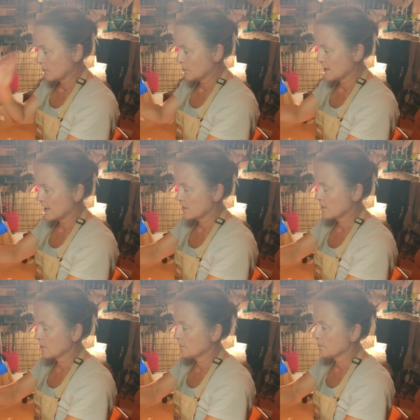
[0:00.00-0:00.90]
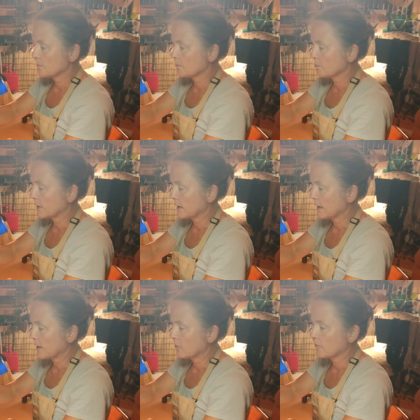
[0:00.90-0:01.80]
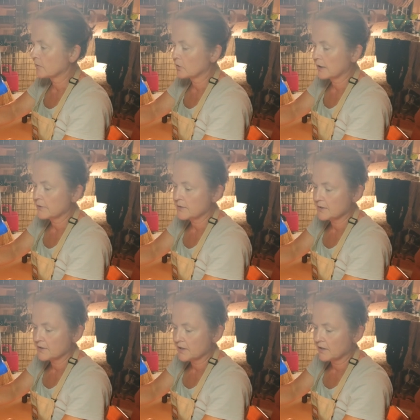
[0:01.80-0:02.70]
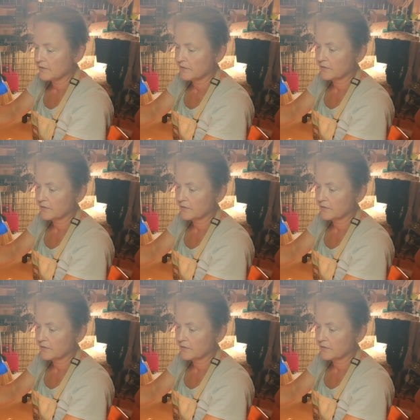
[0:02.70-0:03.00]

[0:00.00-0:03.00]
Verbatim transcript: was asked to break out four ounces of